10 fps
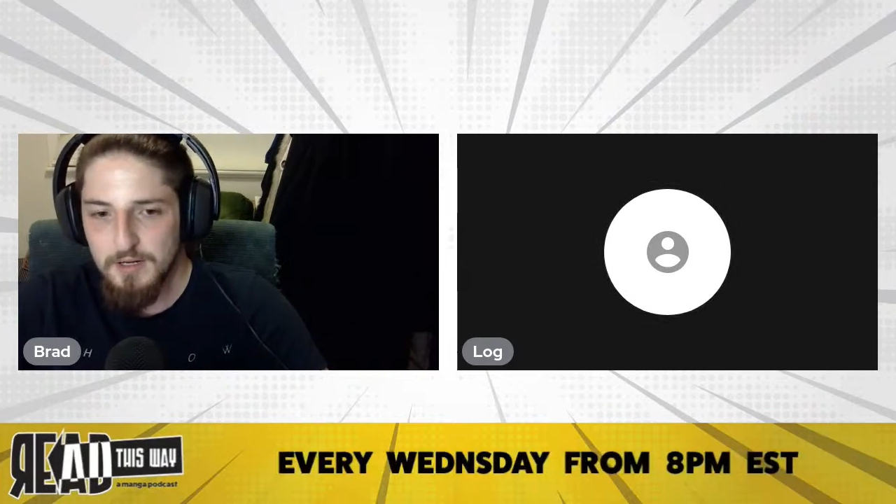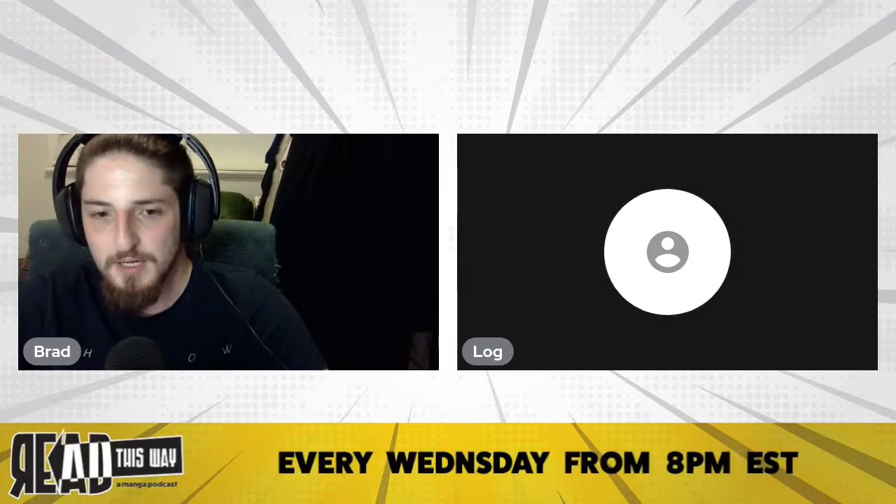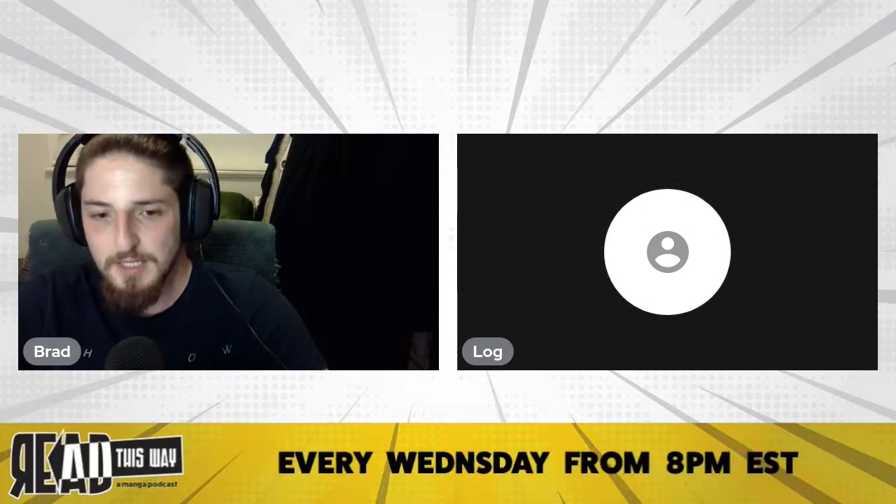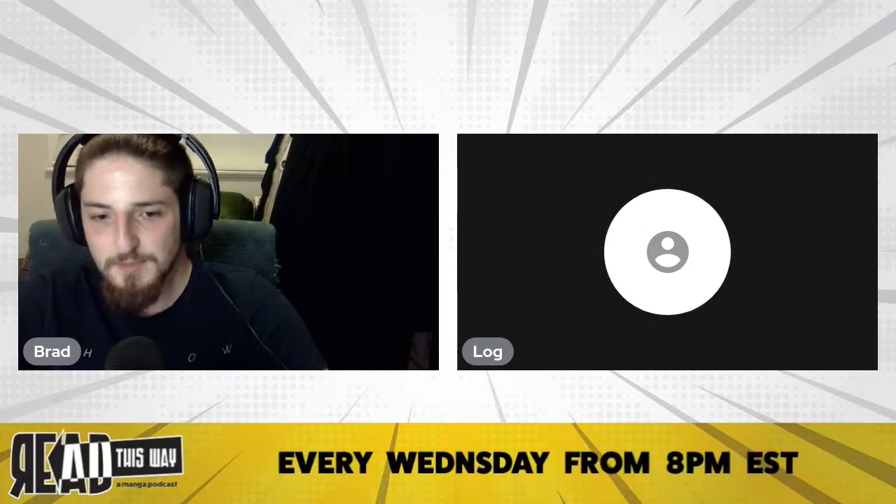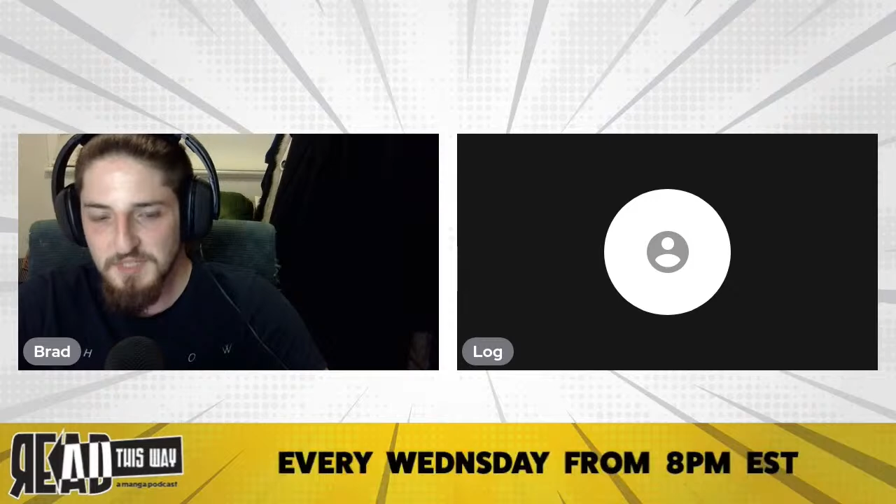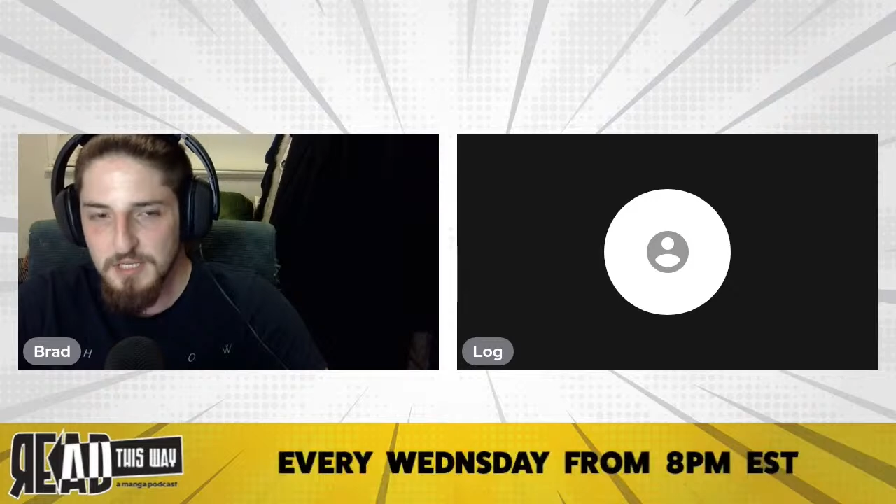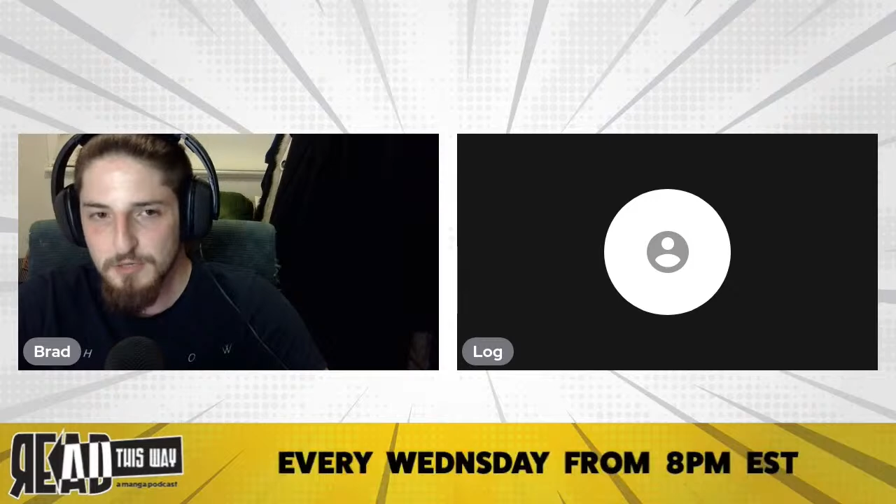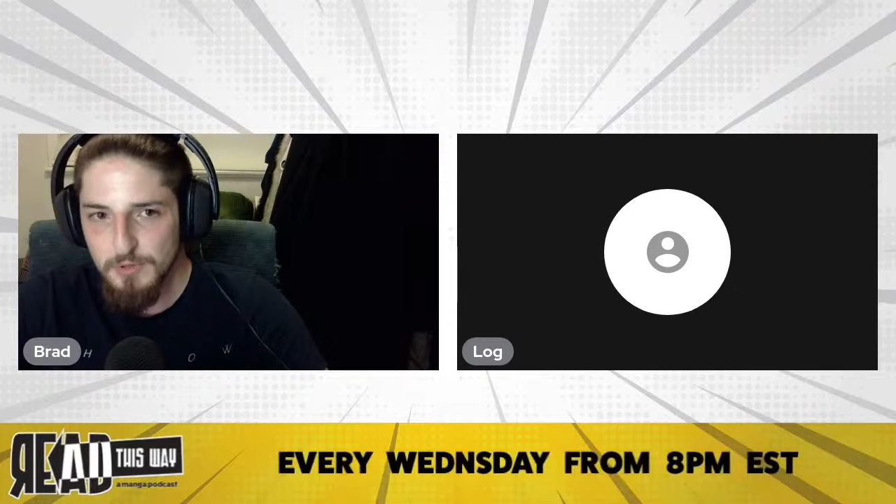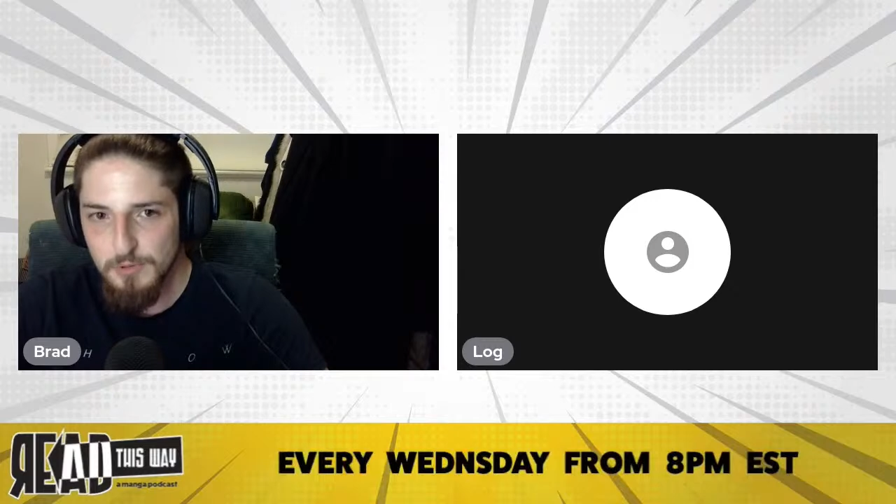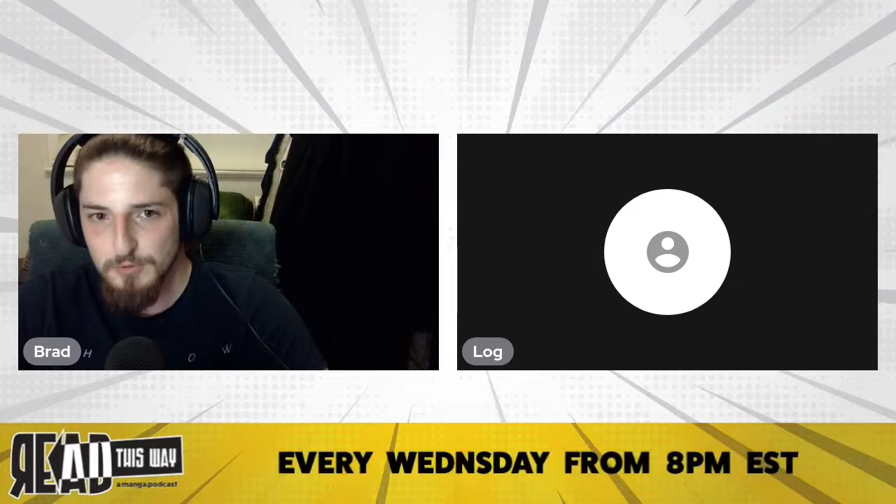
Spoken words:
Ginka and